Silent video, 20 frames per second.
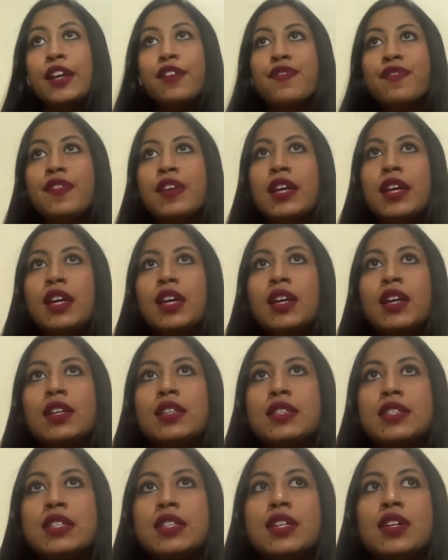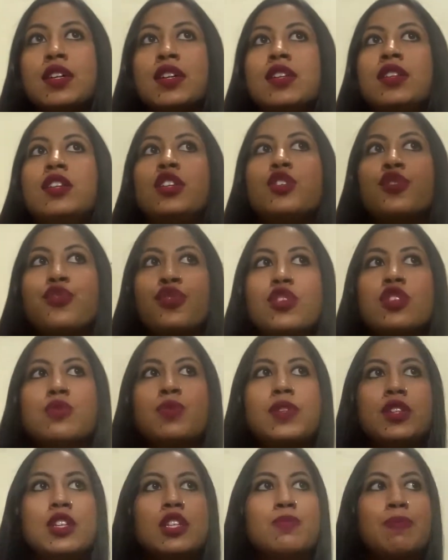If we consider the
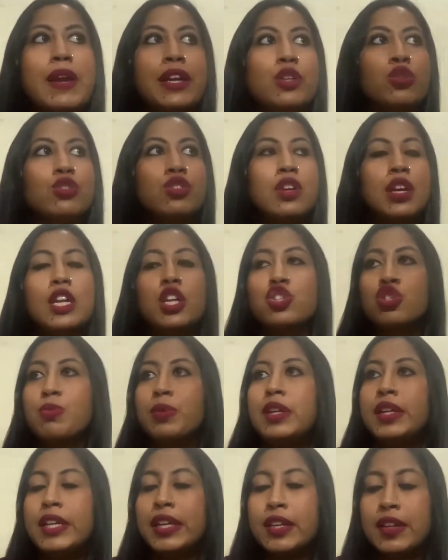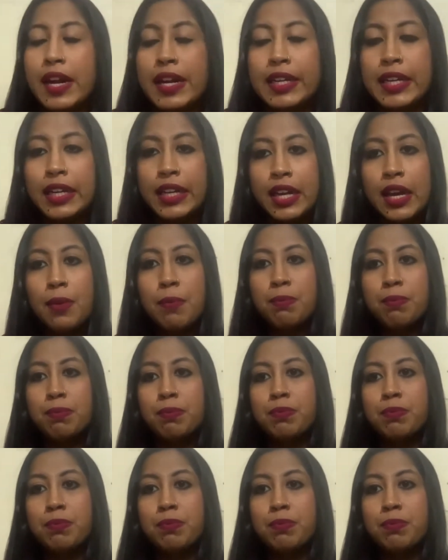difference with respect to the eligibility criteria,